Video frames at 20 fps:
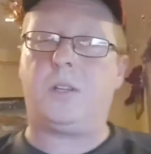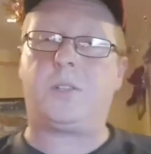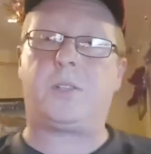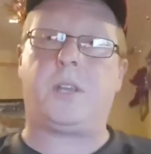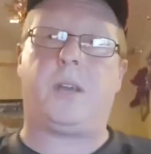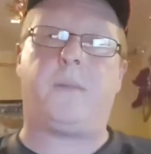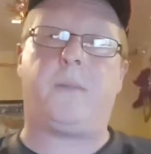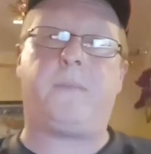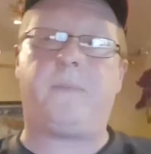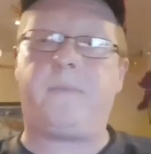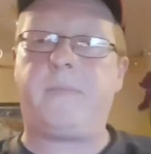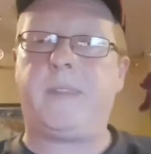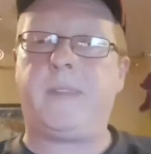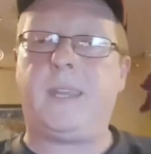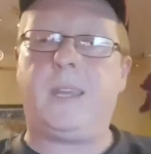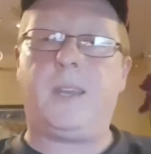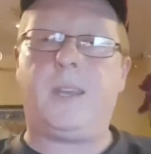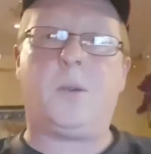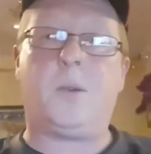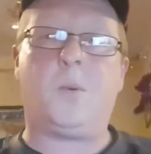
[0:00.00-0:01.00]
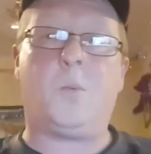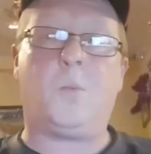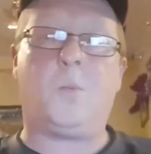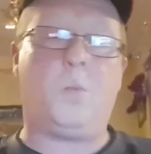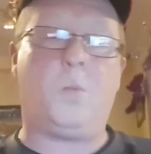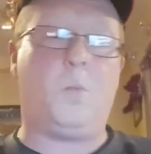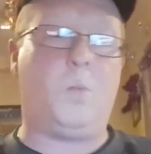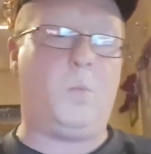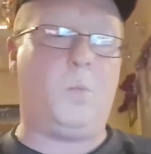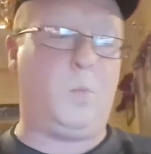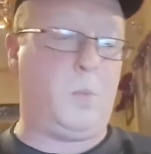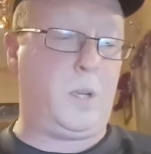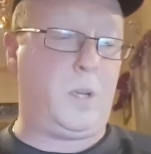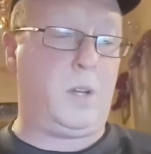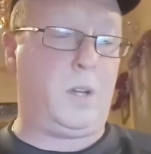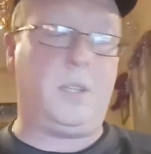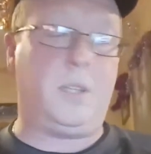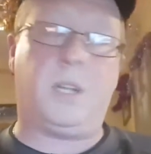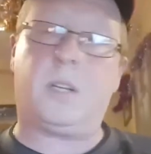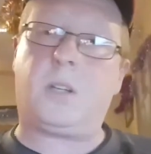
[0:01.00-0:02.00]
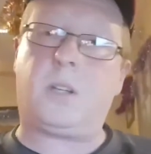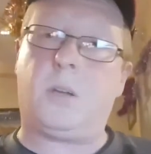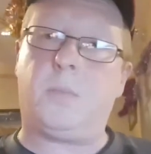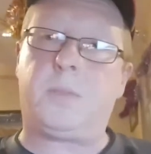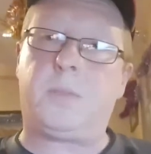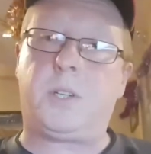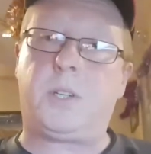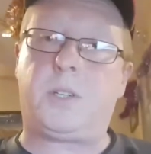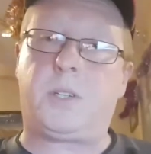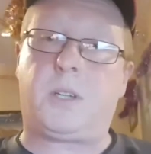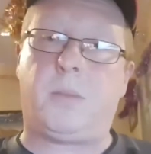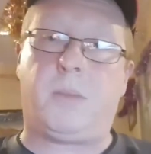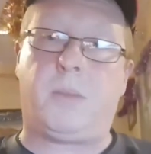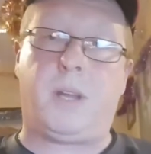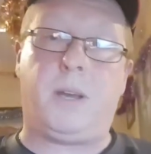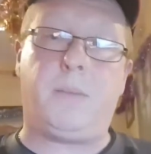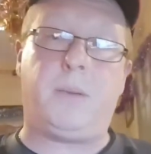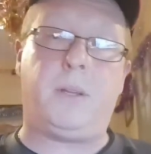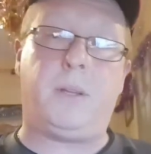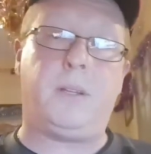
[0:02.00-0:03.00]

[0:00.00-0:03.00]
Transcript: So we got another competition coming up,